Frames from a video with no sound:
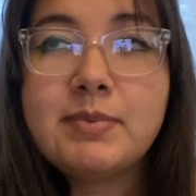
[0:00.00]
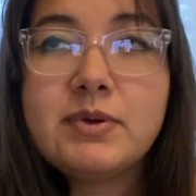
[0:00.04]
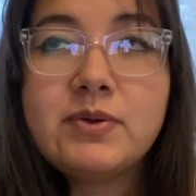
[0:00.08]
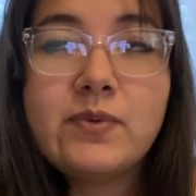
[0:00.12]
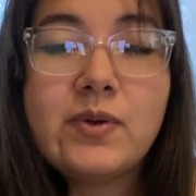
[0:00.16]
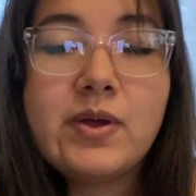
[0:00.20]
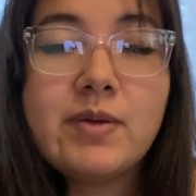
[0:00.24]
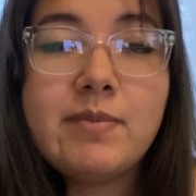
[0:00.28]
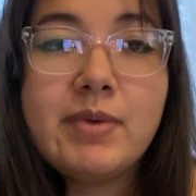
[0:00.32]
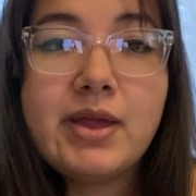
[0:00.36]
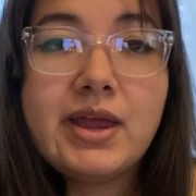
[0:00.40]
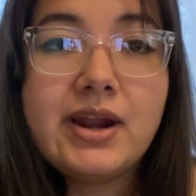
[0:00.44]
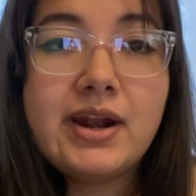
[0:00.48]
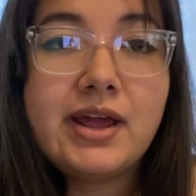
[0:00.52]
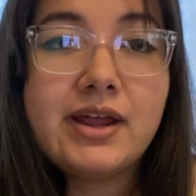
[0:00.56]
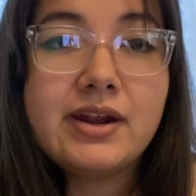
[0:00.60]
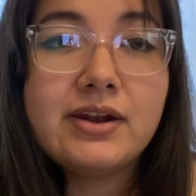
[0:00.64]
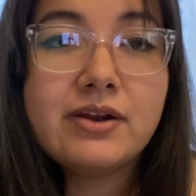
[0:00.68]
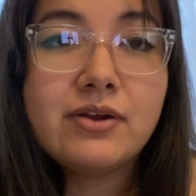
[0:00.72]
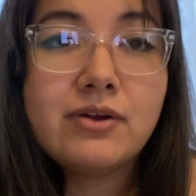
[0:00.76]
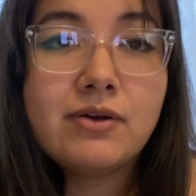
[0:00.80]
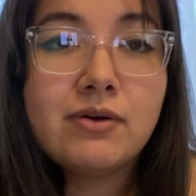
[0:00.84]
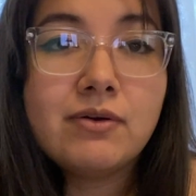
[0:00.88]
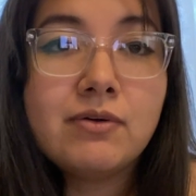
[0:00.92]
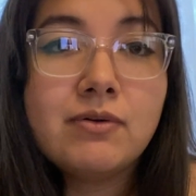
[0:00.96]
We may not
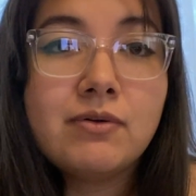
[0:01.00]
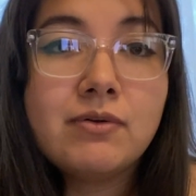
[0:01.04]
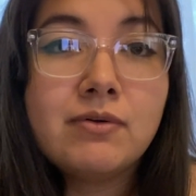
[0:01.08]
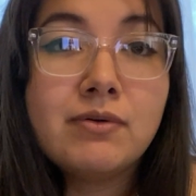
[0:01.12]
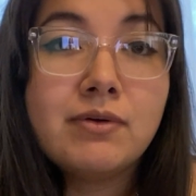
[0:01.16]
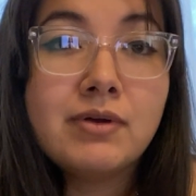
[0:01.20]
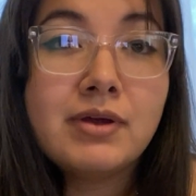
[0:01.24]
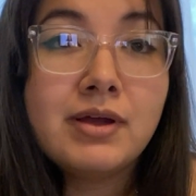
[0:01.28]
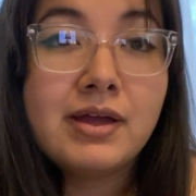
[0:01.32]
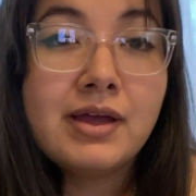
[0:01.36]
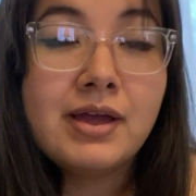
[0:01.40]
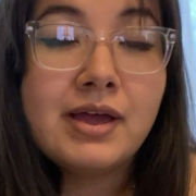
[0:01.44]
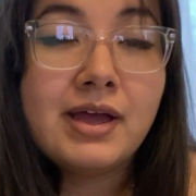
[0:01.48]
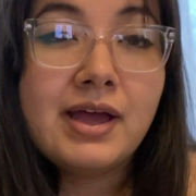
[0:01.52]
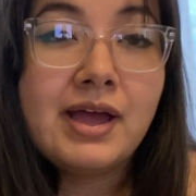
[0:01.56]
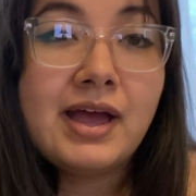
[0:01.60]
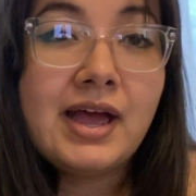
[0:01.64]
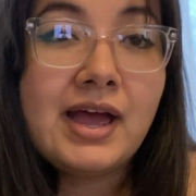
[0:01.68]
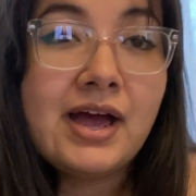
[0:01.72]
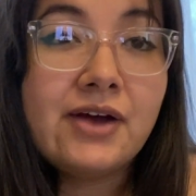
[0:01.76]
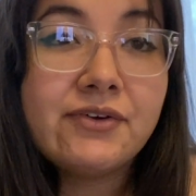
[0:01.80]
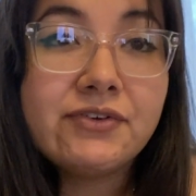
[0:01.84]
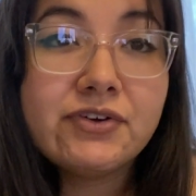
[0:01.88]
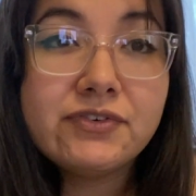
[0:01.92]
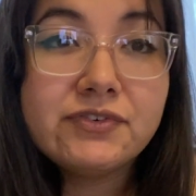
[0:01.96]
know
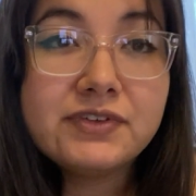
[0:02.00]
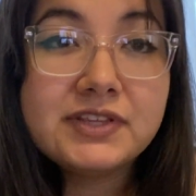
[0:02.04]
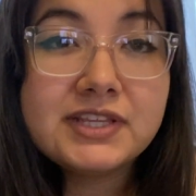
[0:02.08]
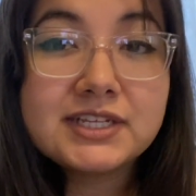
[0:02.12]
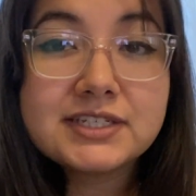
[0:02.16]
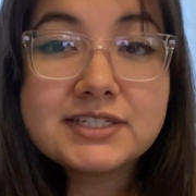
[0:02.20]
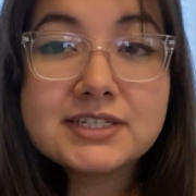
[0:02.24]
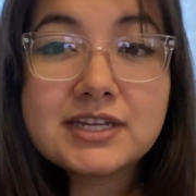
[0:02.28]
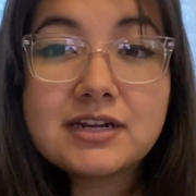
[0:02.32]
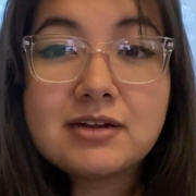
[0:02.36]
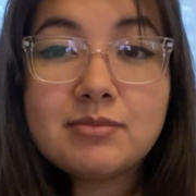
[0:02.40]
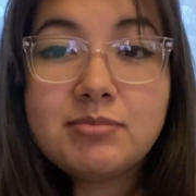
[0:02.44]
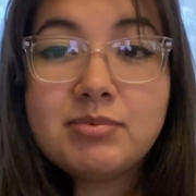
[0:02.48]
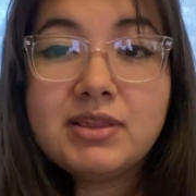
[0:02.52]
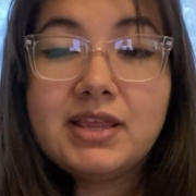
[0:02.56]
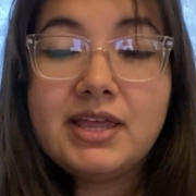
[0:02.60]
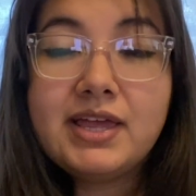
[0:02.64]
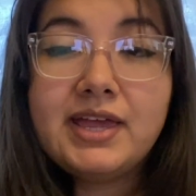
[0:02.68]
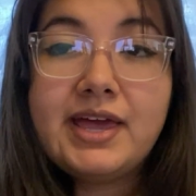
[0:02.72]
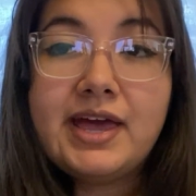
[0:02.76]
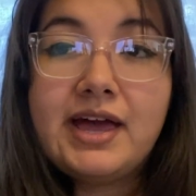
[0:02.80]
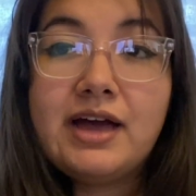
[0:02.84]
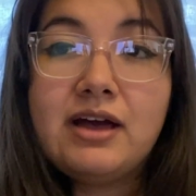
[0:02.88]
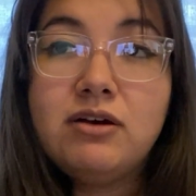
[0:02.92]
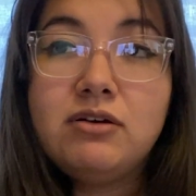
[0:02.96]
how everything's going to play
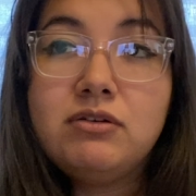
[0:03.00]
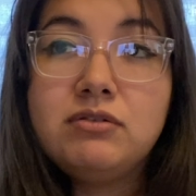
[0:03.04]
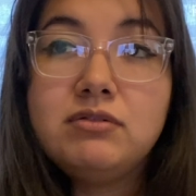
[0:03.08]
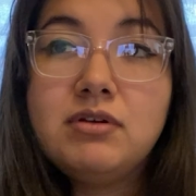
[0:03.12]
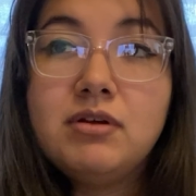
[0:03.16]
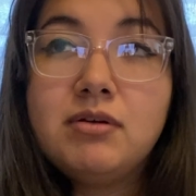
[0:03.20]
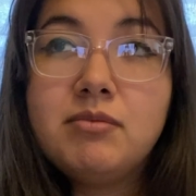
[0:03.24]
out,